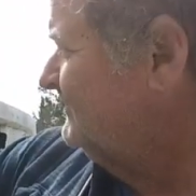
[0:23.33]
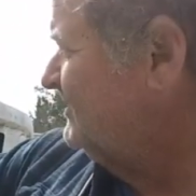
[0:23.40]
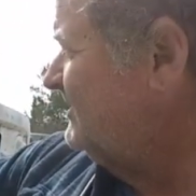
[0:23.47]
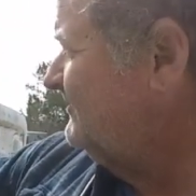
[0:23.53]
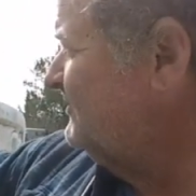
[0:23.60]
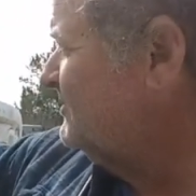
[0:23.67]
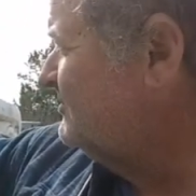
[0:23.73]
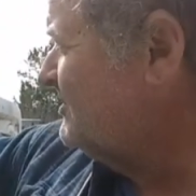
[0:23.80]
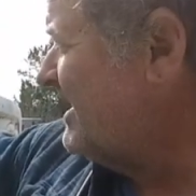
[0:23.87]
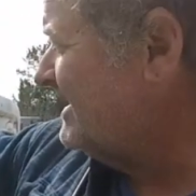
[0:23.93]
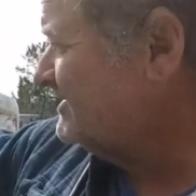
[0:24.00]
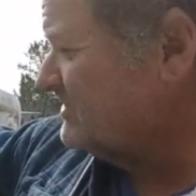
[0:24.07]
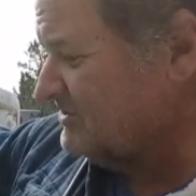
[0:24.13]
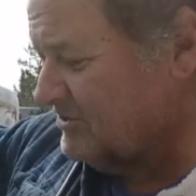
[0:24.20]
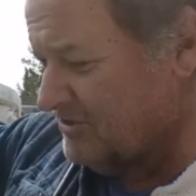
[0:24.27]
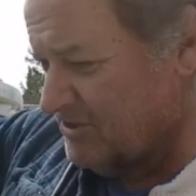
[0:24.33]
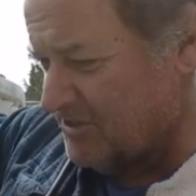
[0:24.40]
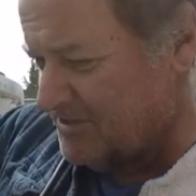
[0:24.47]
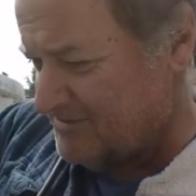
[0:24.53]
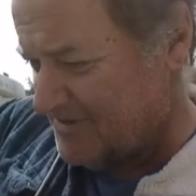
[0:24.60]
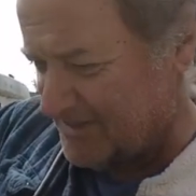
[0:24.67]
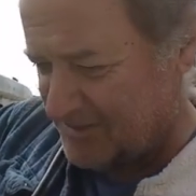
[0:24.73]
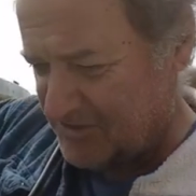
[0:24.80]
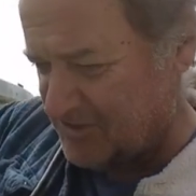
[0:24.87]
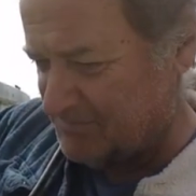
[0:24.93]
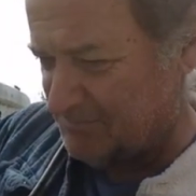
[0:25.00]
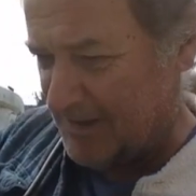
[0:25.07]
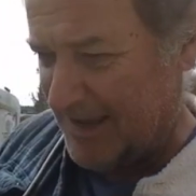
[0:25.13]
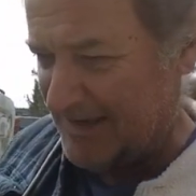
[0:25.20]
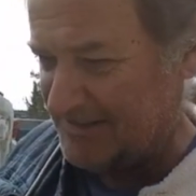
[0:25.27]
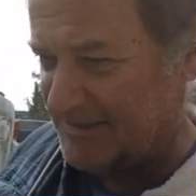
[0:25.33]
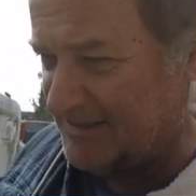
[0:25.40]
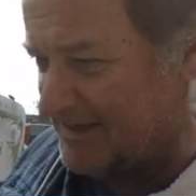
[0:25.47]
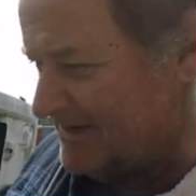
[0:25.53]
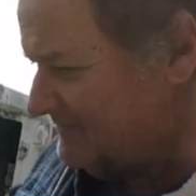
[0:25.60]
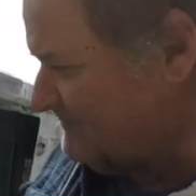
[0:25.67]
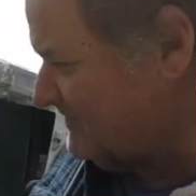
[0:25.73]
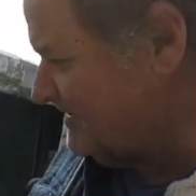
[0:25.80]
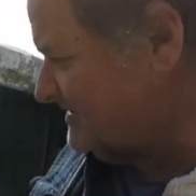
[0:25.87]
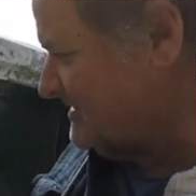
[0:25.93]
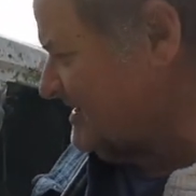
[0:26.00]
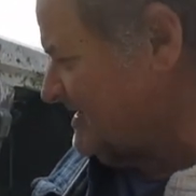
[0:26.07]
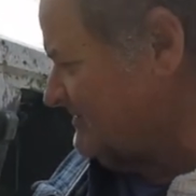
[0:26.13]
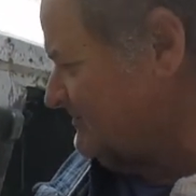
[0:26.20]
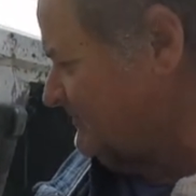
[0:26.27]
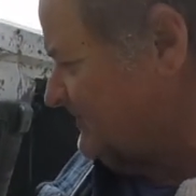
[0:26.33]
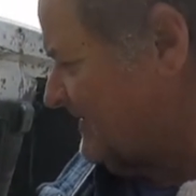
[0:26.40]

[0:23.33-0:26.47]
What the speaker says: A few cracks in the hood. That's just plastic. I can fix that with